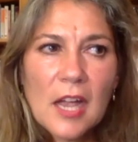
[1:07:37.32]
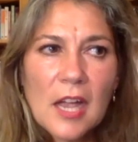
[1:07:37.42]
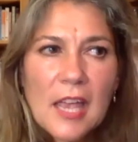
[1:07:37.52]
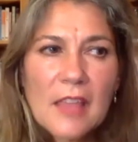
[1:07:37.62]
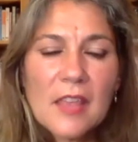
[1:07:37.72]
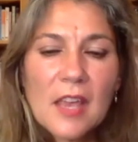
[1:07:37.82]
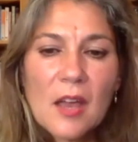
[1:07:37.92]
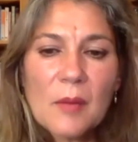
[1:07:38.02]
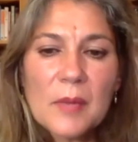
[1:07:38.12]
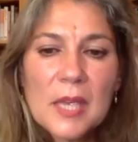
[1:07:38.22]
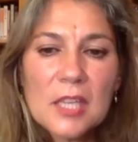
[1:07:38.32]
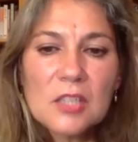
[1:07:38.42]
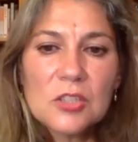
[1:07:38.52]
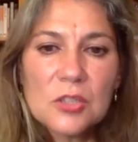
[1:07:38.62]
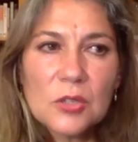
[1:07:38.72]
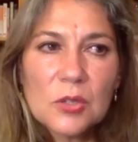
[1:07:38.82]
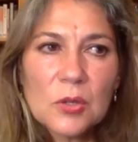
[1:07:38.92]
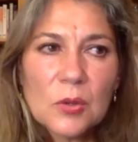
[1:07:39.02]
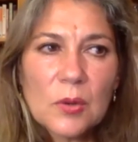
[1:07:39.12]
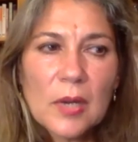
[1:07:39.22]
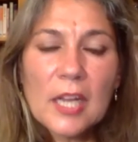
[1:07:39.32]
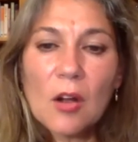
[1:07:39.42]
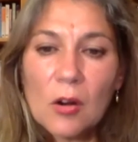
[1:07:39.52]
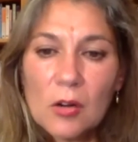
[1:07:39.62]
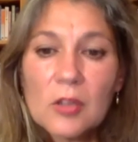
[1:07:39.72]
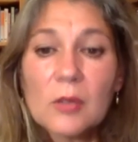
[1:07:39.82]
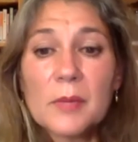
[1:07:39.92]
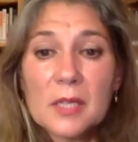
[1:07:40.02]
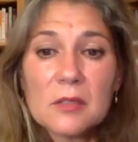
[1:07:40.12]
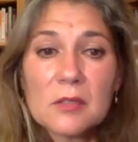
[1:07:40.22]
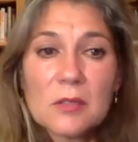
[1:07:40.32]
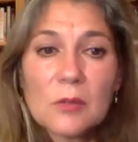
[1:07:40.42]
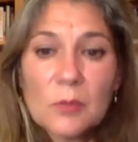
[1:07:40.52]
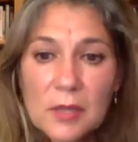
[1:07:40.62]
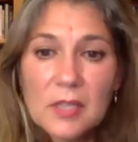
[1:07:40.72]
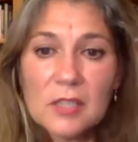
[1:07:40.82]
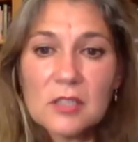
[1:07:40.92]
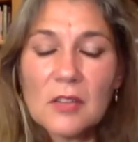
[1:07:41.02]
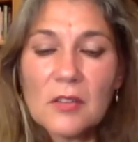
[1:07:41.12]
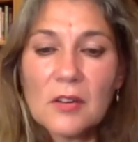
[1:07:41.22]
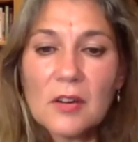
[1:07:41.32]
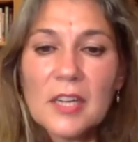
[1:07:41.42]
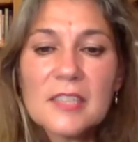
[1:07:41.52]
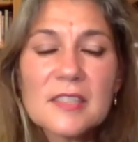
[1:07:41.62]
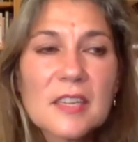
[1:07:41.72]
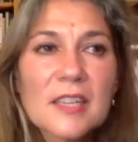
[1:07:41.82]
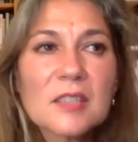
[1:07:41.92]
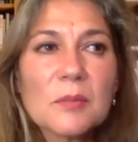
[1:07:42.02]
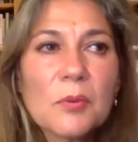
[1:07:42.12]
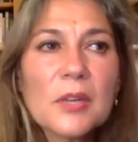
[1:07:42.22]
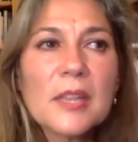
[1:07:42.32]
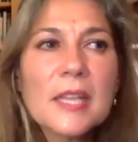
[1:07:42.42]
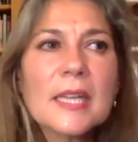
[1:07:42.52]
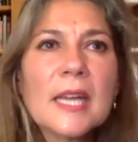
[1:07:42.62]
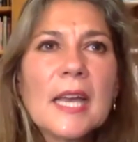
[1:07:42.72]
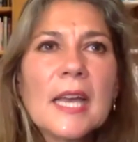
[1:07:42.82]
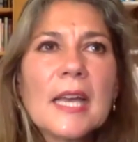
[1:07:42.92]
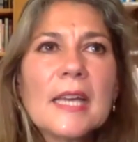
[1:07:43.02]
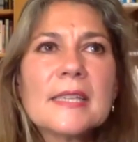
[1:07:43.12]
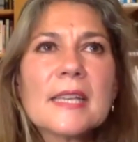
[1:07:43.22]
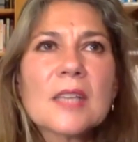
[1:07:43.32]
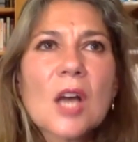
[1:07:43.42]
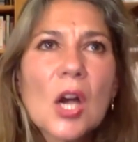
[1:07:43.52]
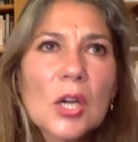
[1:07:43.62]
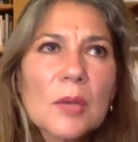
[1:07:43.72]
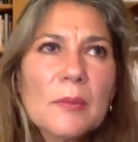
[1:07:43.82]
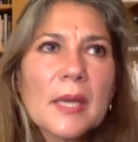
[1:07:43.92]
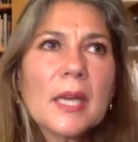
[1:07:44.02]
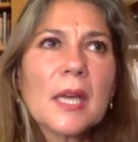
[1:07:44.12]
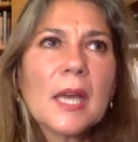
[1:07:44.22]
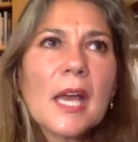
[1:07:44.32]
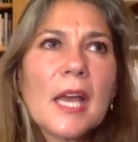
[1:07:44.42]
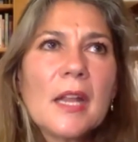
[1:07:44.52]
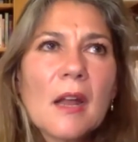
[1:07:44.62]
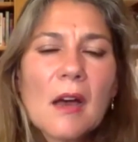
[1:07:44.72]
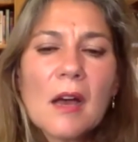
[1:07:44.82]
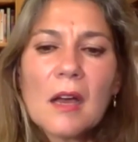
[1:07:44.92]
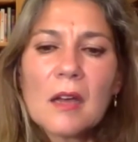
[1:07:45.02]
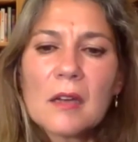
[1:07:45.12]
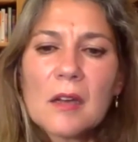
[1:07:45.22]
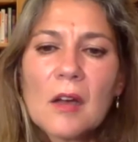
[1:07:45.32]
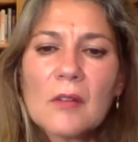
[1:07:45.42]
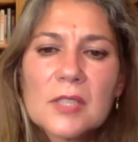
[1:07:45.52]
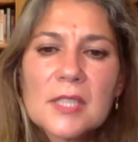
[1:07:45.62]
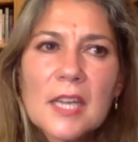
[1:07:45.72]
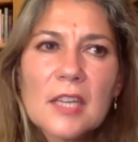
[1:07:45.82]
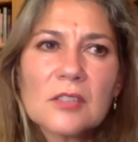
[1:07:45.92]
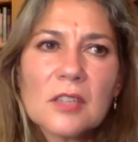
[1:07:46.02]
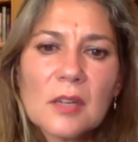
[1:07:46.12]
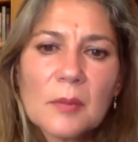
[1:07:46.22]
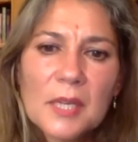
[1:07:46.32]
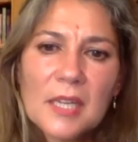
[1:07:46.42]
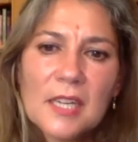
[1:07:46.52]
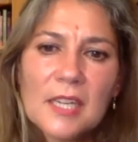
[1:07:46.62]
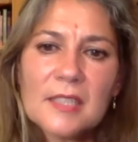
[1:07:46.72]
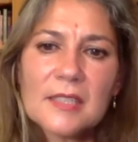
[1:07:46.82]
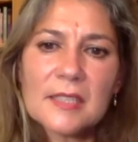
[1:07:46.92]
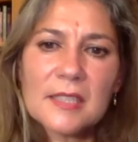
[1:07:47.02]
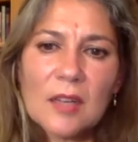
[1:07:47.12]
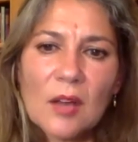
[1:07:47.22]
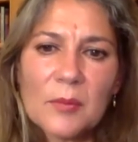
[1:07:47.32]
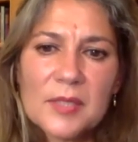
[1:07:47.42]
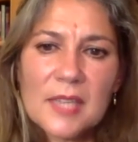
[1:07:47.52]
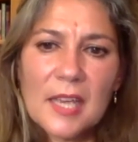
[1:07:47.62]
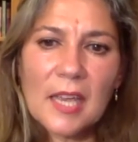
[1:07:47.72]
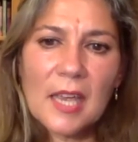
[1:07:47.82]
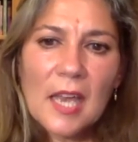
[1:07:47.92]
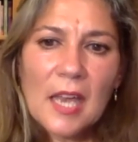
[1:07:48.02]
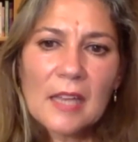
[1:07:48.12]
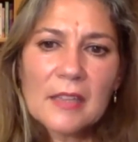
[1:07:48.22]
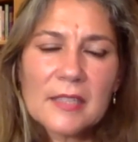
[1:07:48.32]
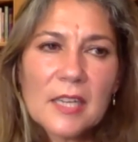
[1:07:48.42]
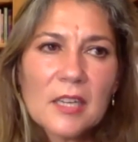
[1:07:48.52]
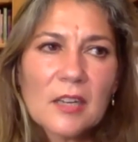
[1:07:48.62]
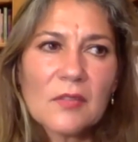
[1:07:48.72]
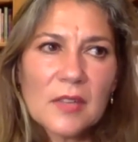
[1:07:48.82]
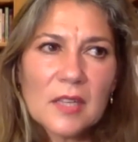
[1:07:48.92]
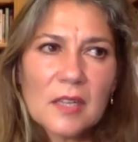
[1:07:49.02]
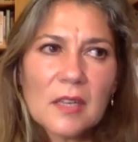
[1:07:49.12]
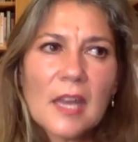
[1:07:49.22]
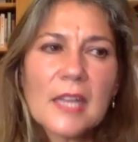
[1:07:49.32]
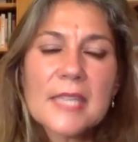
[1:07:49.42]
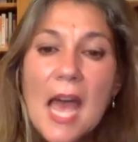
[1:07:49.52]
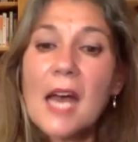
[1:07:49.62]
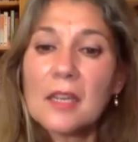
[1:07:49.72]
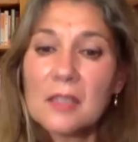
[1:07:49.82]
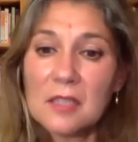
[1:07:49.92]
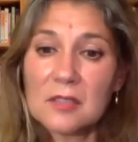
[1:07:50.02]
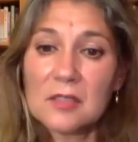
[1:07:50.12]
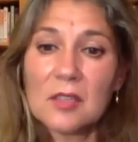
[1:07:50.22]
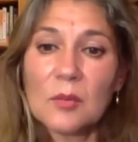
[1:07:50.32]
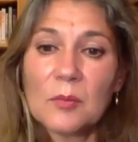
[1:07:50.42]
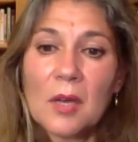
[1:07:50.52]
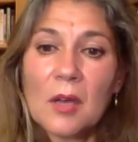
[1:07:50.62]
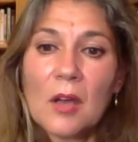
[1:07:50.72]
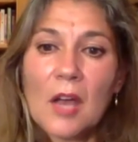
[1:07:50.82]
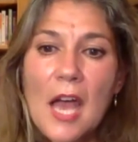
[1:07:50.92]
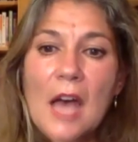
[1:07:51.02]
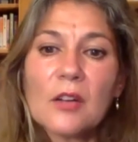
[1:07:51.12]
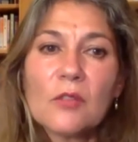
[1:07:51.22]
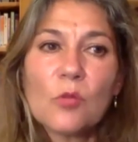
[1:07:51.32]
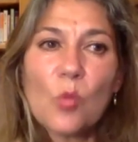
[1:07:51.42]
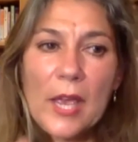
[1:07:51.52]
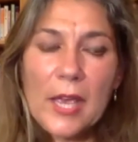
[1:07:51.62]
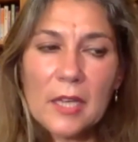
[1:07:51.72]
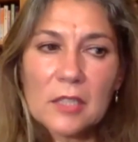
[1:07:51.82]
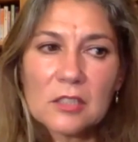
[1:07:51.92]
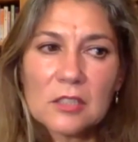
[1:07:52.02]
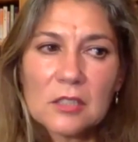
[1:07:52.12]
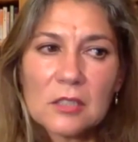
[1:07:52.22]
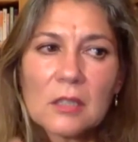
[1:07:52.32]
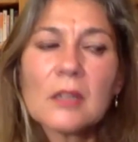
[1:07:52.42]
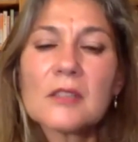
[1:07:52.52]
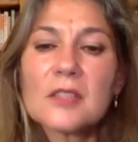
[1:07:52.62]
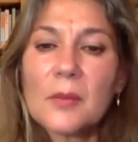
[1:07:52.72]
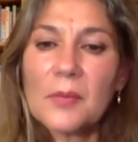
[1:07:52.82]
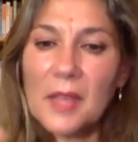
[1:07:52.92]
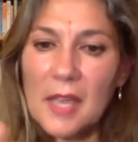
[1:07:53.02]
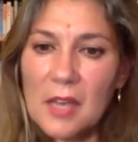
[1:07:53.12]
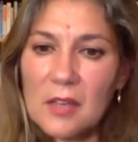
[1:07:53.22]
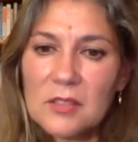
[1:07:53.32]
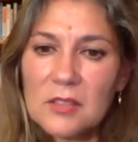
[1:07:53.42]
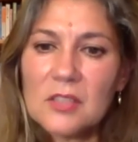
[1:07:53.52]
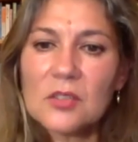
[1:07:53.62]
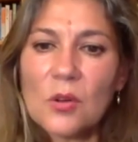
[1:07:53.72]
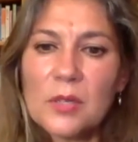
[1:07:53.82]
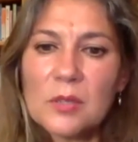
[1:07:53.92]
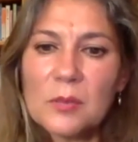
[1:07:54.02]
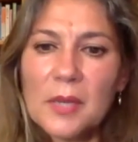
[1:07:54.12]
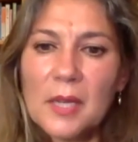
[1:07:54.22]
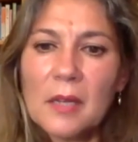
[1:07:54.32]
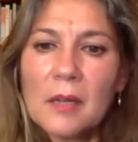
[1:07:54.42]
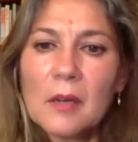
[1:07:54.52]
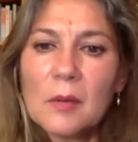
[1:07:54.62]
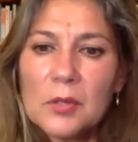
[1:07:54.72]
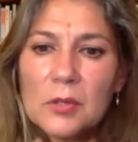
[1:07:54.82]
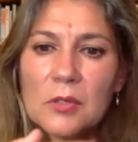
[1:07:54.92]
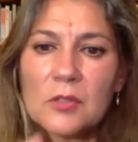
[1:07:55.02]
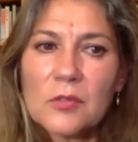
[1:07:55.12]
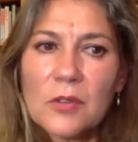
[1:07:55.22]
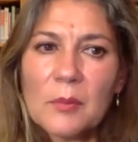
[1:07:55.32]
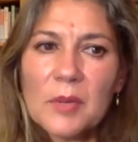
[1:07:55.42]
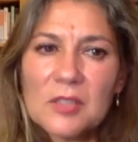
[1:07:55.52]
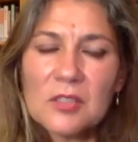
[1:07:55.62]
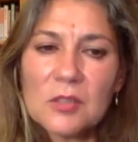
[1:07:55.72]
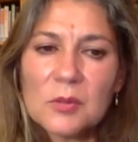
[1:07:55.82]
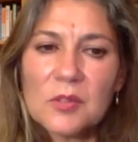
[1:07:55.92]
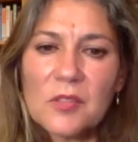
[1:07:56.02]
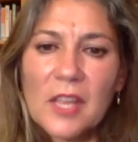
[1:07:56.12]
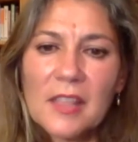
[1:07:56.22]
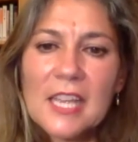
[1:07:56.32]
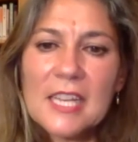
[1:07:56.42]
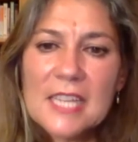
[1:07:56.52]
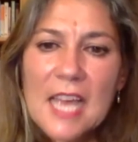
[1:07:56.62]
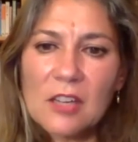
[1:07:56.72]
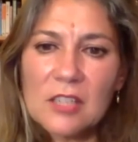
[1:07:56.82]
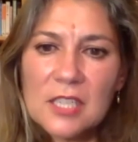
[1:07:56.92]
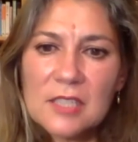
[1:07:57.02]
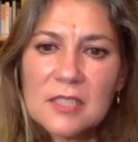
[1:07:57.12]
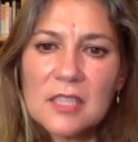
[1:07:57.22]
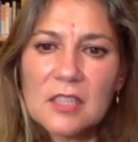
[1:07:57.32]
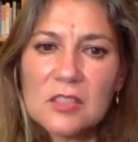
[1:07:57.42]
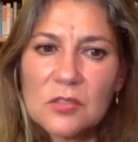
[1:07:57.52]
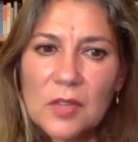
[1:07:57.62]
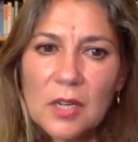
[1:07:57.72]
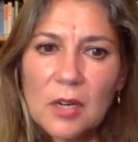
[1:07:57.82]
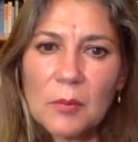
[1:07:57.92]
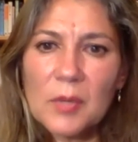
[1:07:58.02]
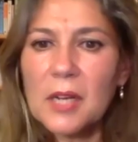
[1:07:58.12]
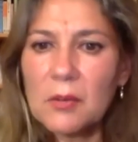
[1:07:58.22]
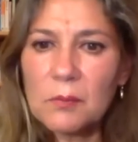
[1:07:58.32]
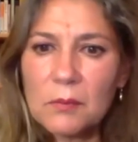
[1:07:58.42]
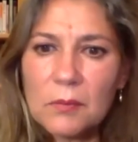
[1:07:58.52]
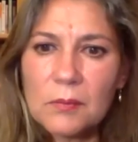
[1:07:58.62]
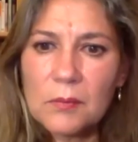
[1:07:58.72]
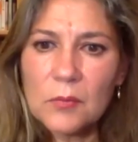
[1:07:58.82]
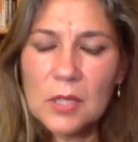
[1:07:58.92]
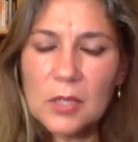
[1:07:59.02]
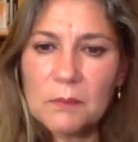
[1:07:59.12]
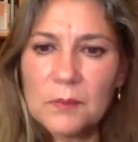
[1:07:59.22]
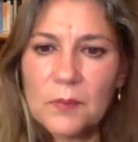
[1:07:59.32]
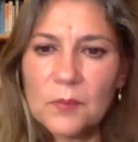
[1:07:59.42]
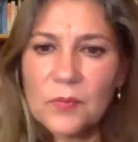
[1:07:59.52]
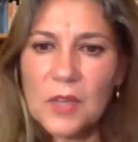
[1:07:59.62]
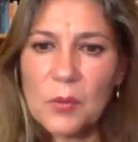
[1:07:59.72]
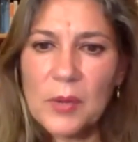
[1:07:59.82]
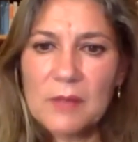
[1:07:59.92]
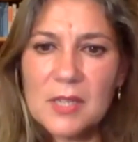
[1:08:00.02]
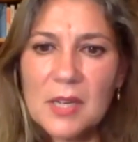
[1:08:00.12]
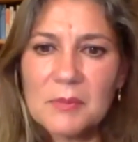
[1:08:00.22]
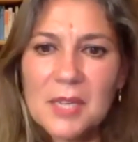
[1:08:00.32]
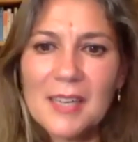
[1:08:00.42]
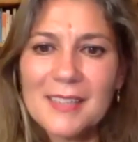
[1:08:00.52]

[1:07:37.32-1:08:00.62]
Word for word: can they come into an argument with each other? And it's it's important that he mm-hmm. says argument and not conversation. I mean, it is this almost like this idea of the antagonism out of which something else is going to be produced, very much in terms of like the antagonistic sphere. But I don't really think we have time to get